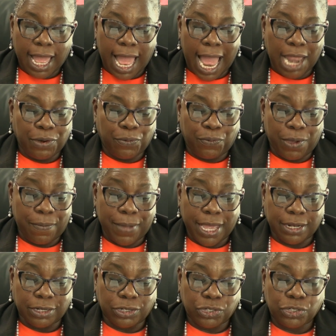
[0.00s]
and
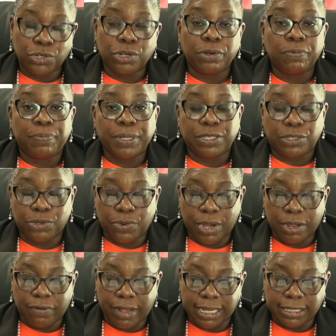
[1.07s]
women shouldn't be so
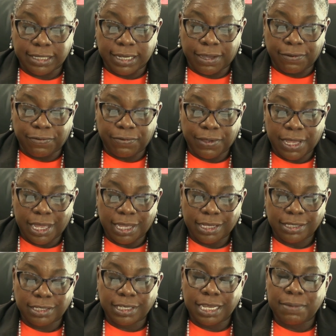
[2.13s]
aggressive
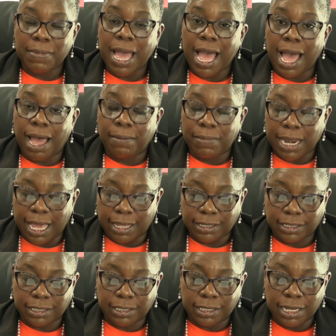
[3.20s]
seem
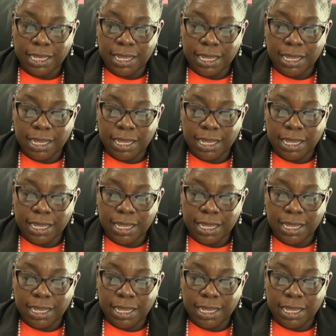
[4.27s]
harmless,